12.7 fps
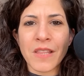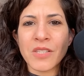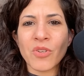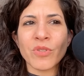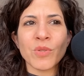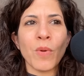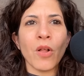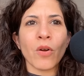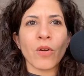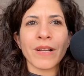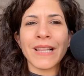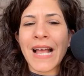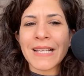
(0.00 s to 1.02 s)
These are small
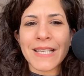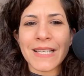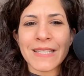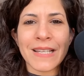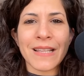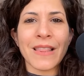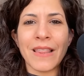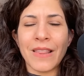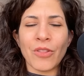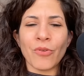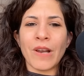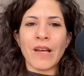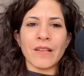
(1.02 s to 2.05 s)
classes and
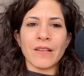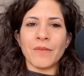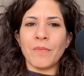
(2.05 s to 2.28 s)
they're not